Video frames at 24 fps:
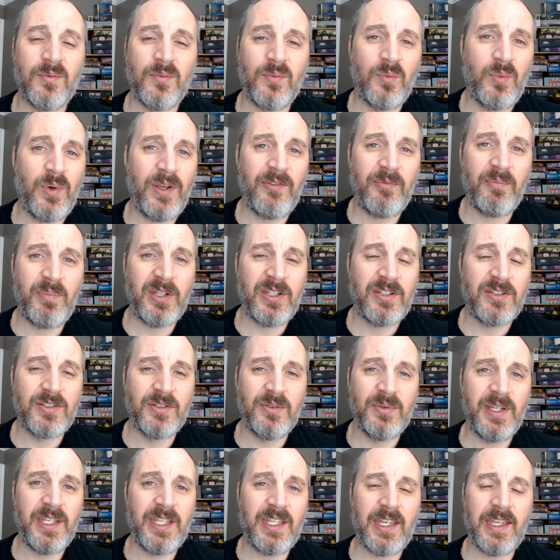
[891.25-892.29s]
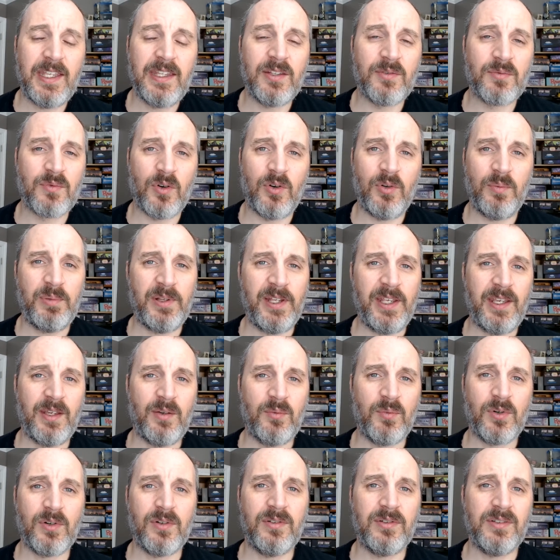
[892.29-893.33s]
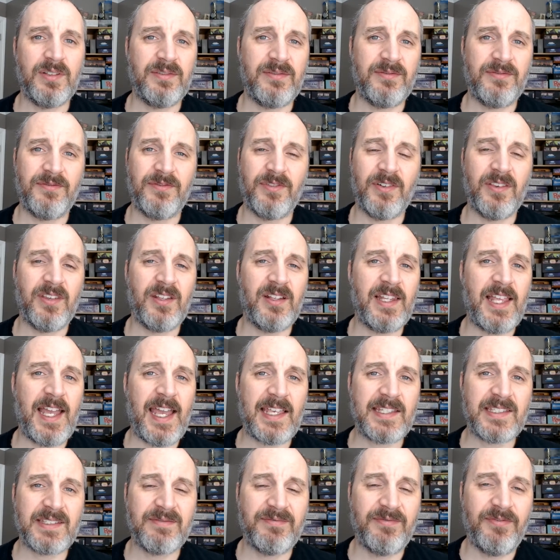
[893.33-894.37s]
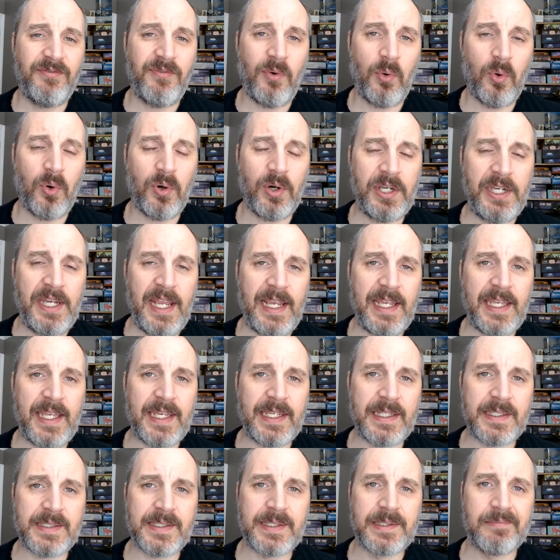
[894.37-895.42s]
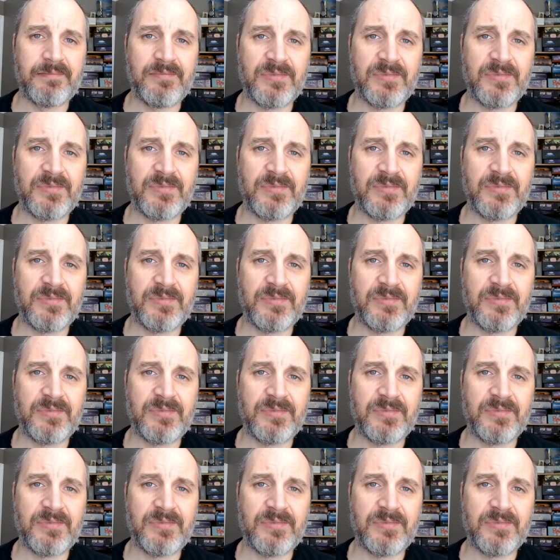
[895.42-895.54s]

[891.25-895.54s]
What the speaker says: we've been doing in the role-playing world for the last 4 decades.